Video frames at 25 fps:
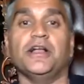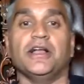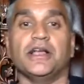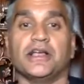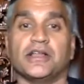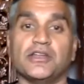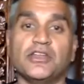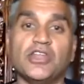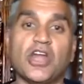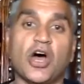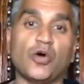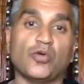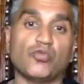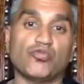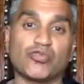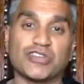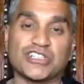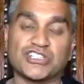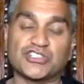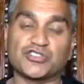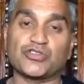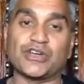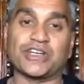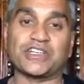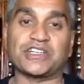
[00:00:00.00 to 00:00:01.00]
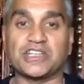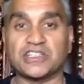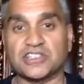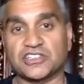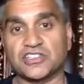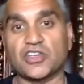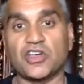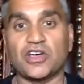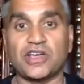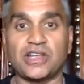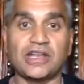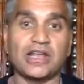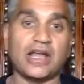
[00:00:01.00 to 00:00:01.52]
No, restricted
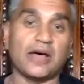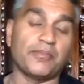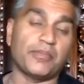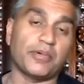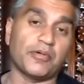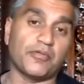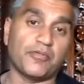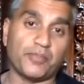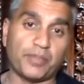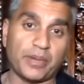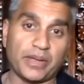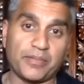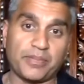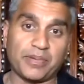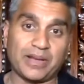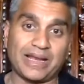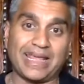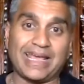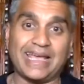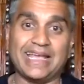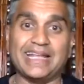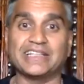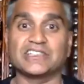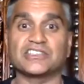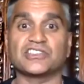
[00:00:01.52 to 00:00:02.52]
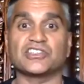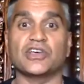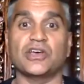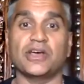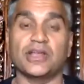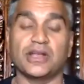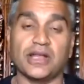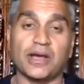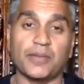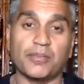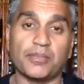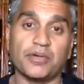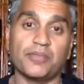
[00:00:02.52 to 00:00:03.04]
certain number of people in, certain
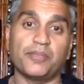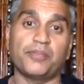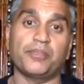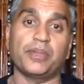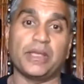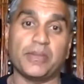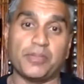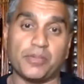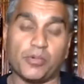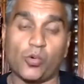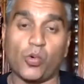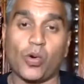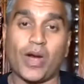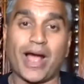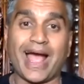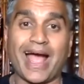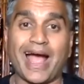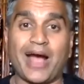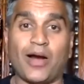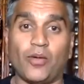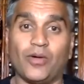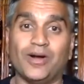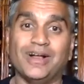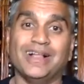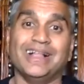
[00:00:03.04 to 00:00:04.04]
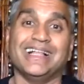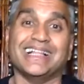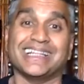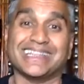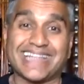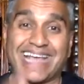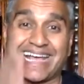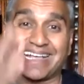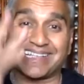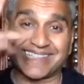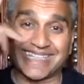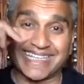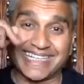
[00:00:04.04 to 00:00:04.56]
number of people out.
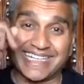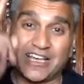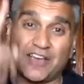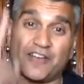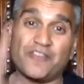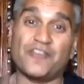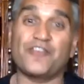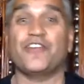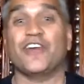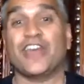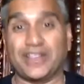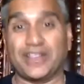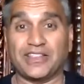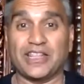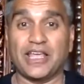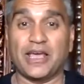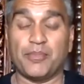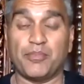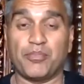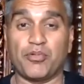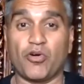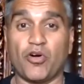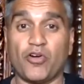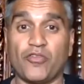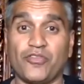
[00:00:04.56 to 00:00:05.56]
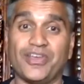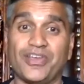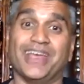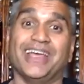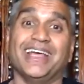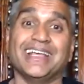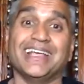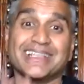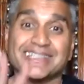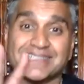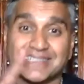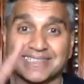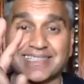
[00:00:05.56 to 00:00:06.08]
That's going to affect their profit.
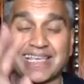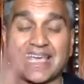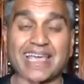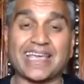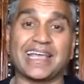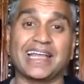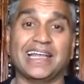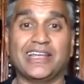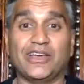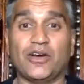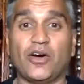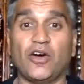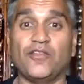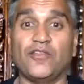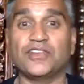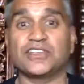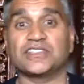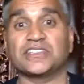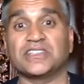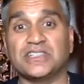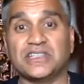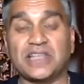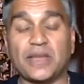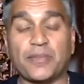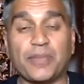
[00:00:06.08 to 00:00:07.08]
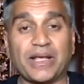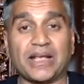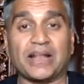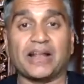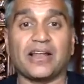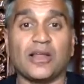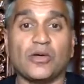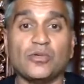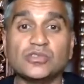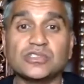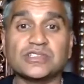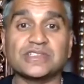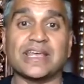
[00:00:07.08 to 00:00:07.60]
Secondly, obviously, they've been
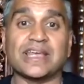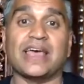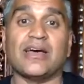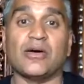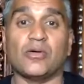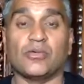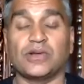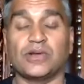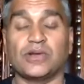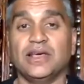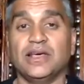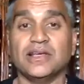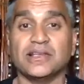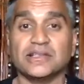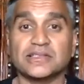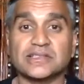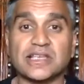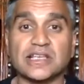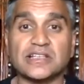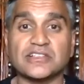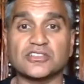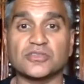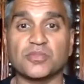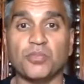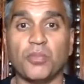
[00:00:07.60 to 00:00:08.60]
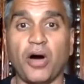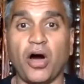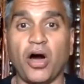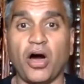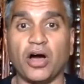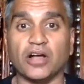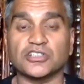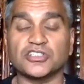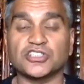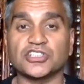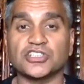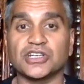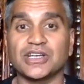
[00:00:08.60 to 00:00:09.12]
closed down since
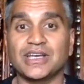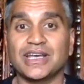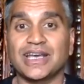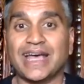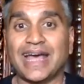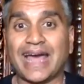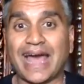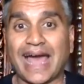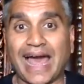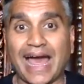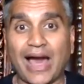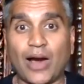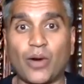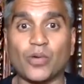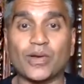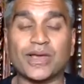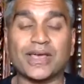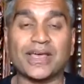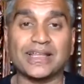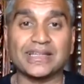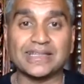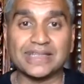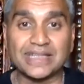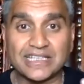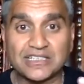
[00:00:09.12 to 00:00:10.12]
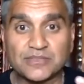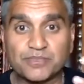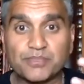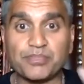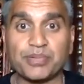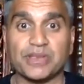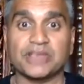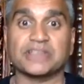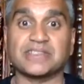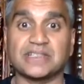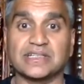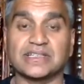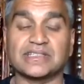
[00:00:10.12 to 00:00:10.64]
March. How can these
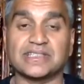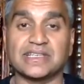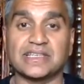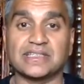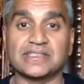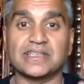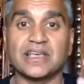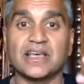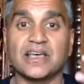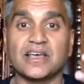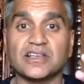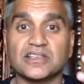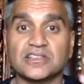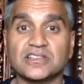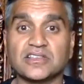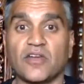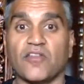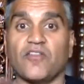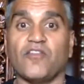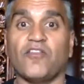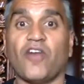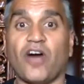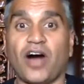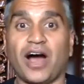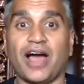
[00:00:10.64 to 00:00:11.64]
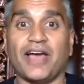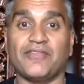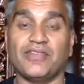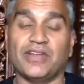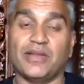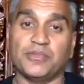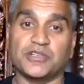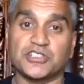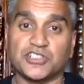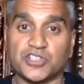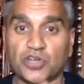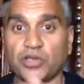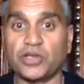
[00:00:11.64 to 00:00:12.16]
businesses survive? Let me
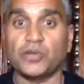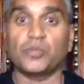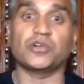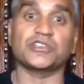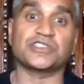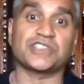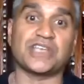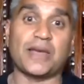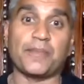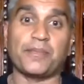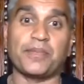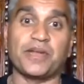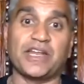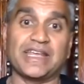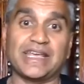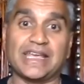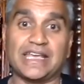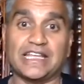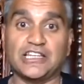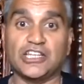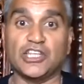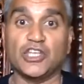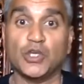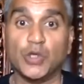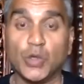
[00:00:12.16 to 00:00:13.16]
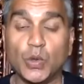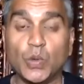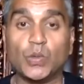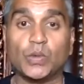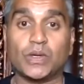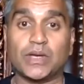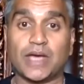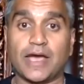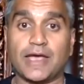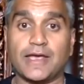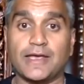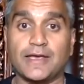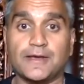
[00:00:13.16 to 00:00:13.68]
show you what's happening in the
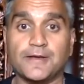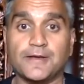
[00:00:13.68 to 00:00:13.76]
UK.